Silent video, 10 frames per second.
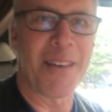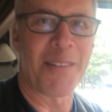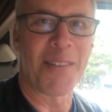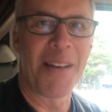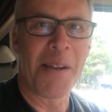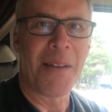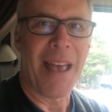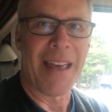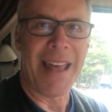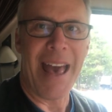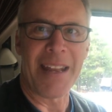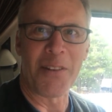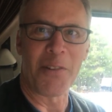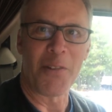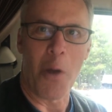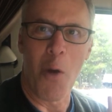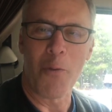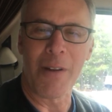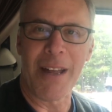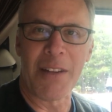this and had it sh
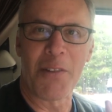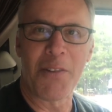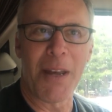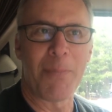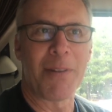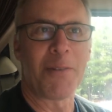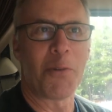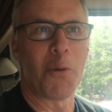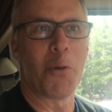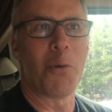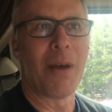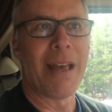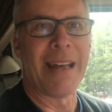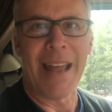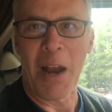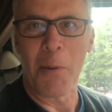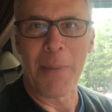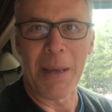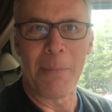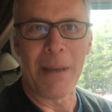overnight shipped to an
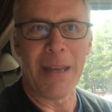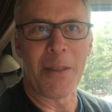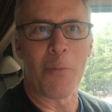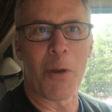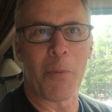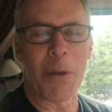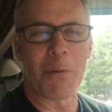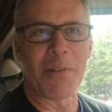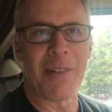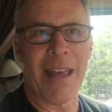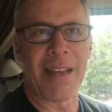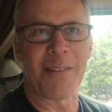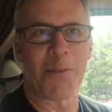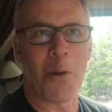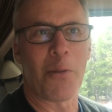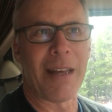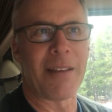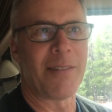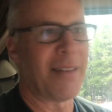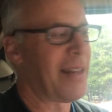Airbnb where we were staying in Salt
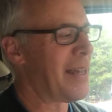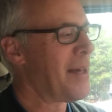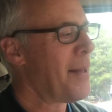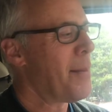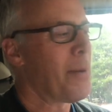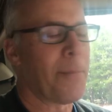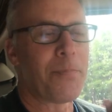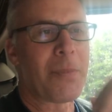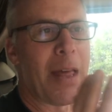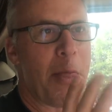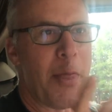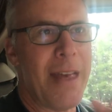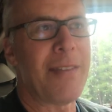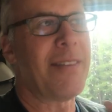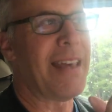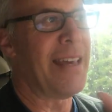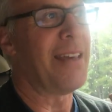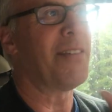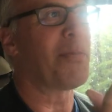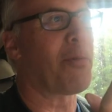Lake City. But this
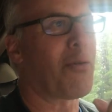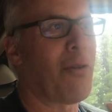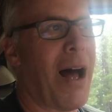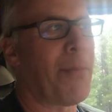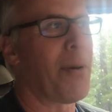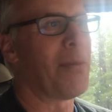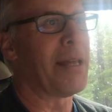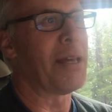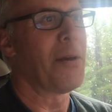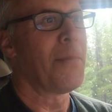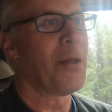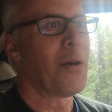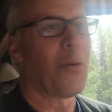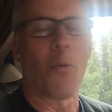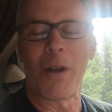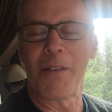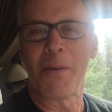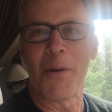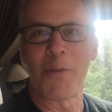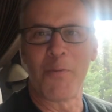is probably one of
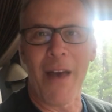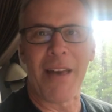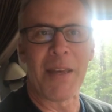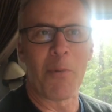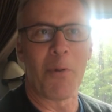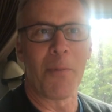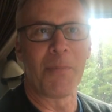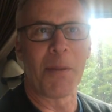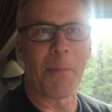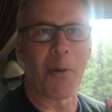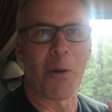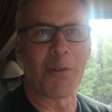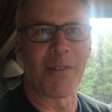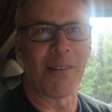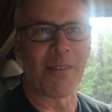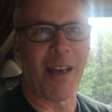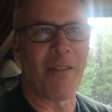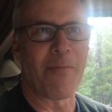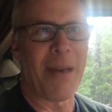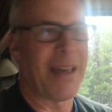the most valuable purchases
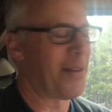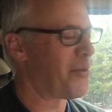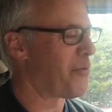I've made as